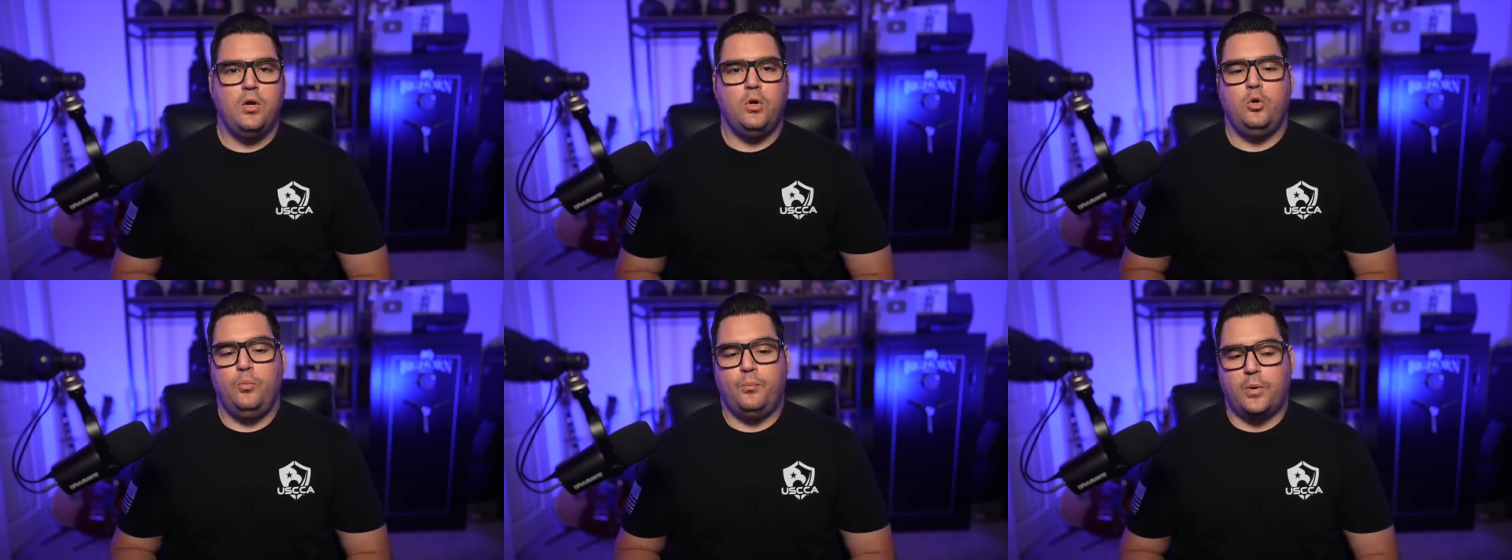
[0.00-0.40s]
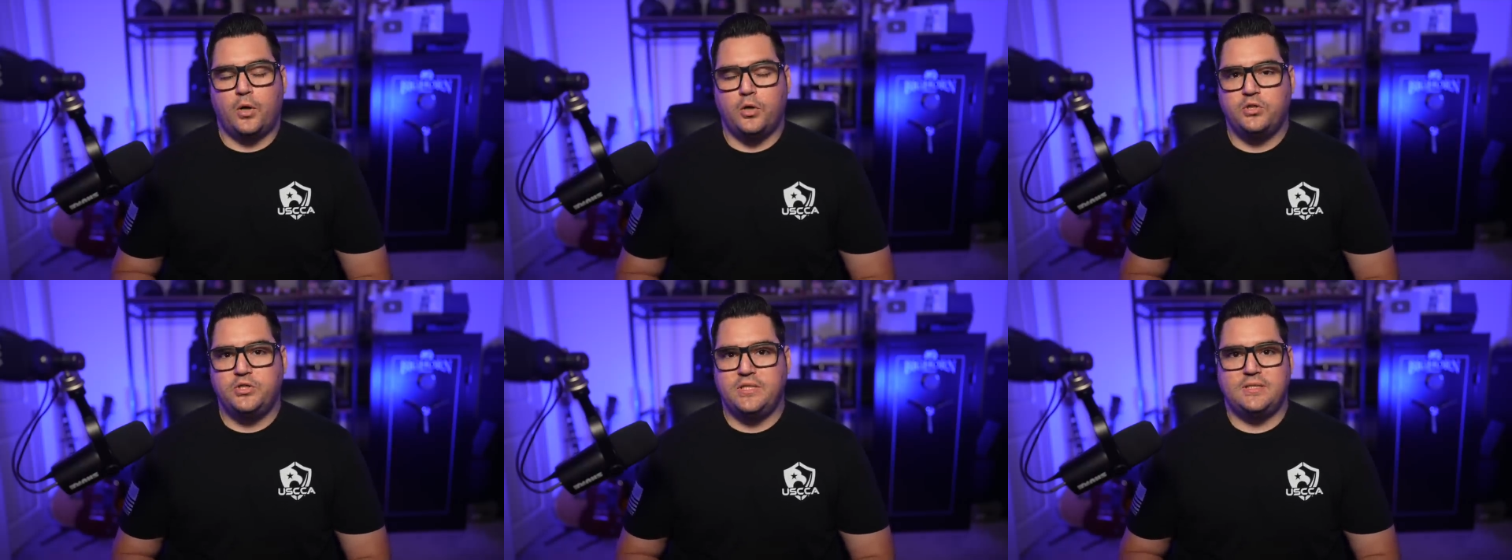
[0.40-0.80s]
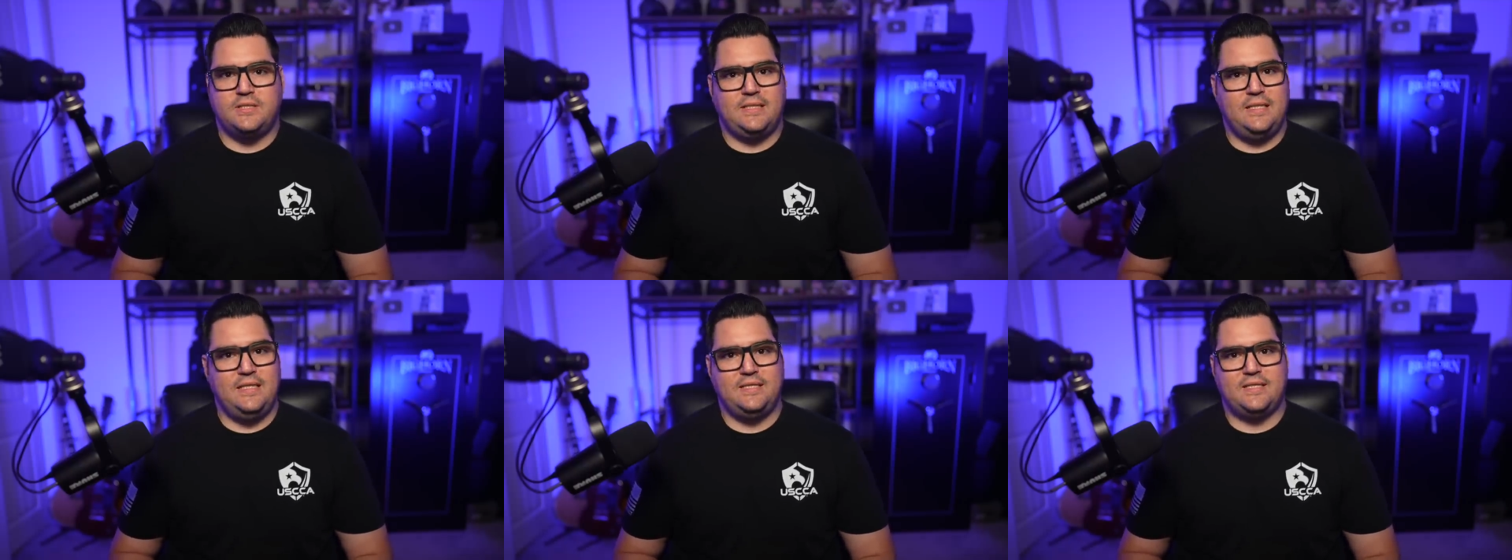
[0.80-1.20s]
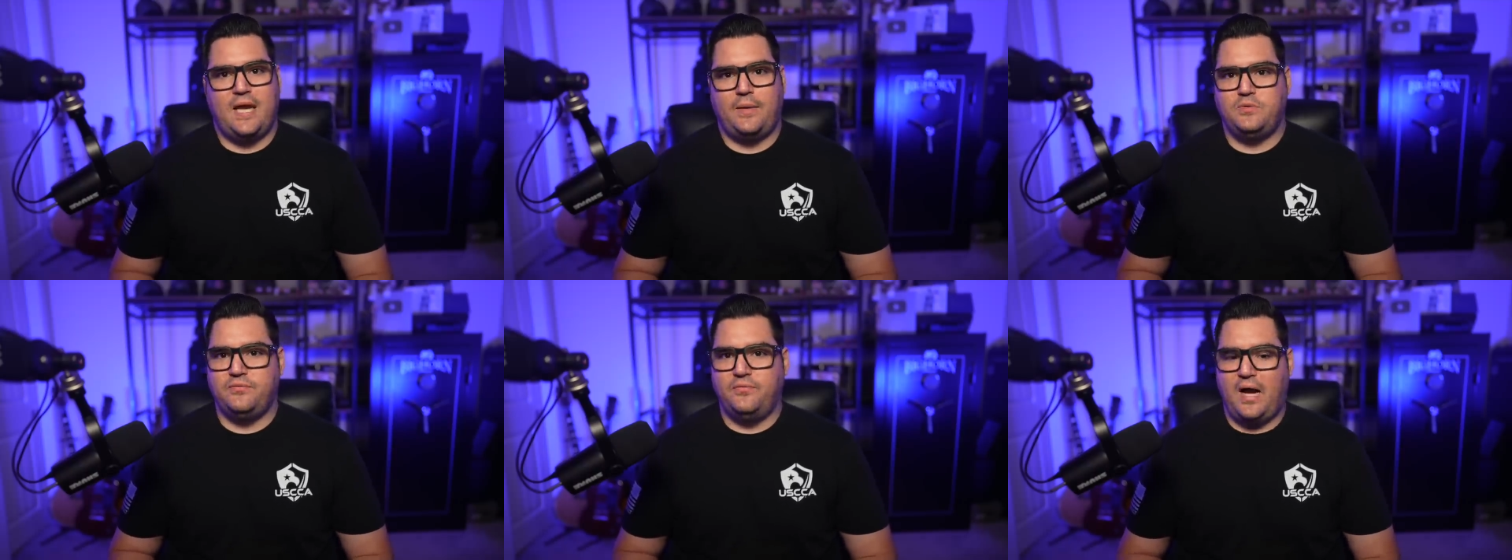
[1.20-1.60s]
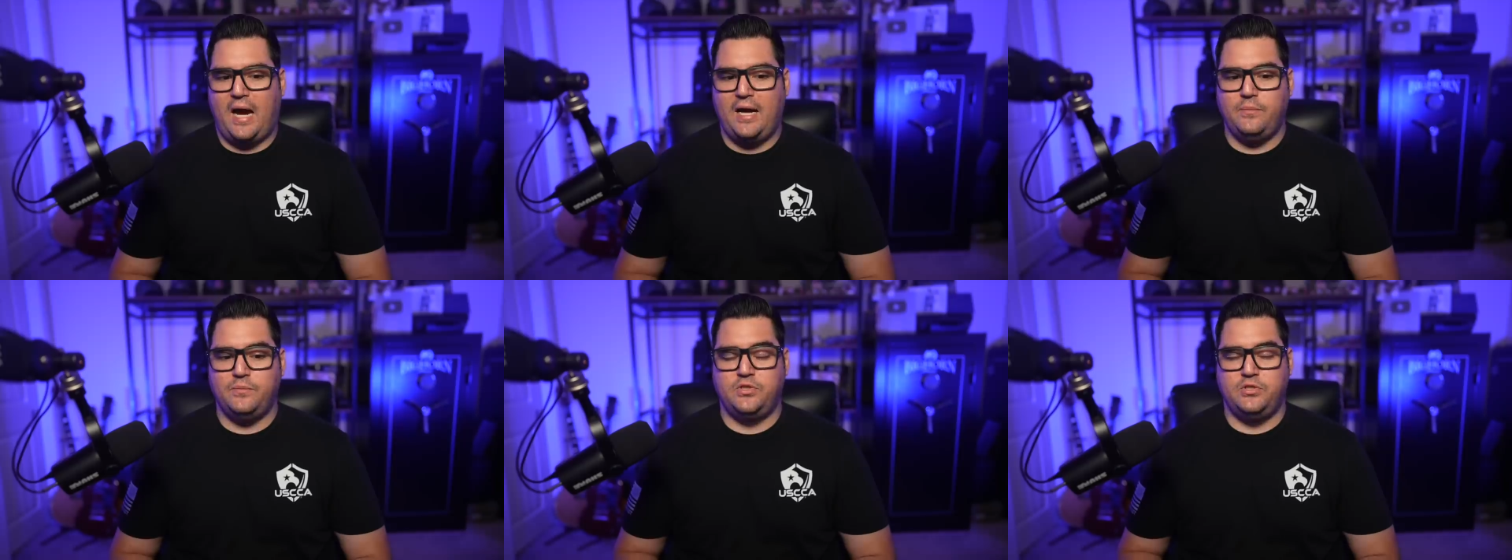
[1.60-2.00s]
who purchased these types of
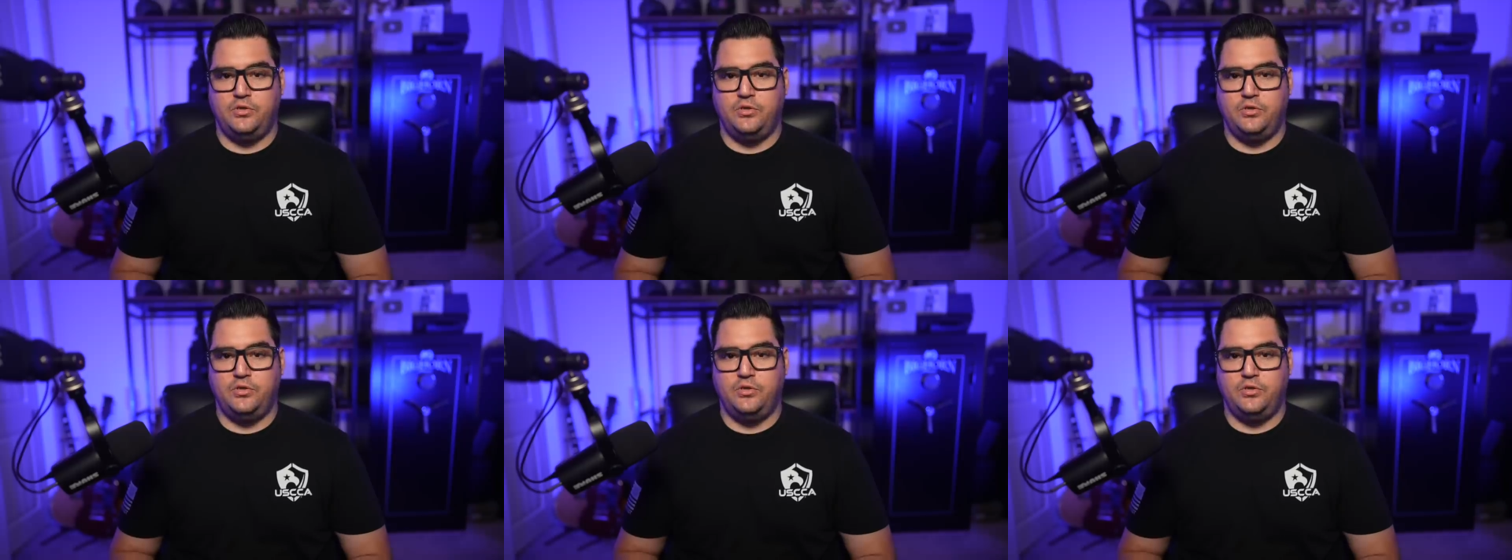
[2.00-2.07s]
items